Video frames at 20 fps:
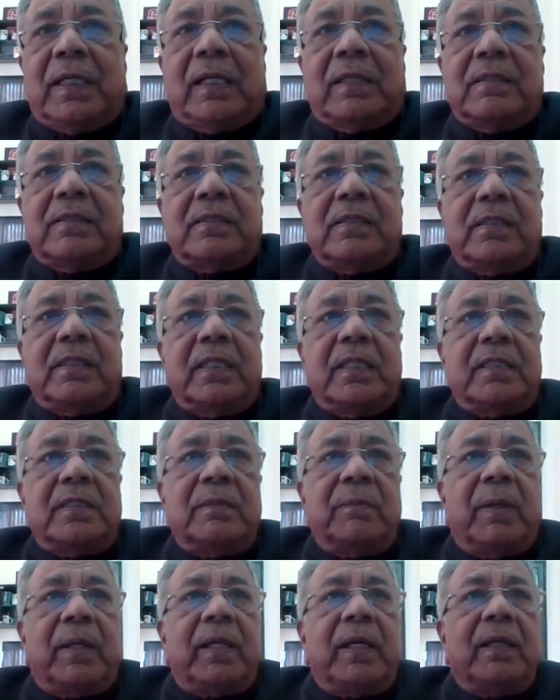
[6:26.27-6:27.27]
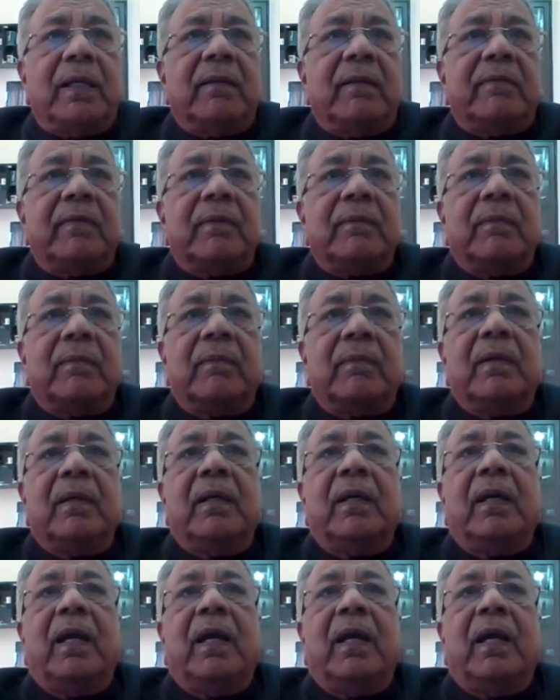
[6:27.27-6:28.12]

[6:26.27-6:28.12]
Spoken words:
consultation mechanism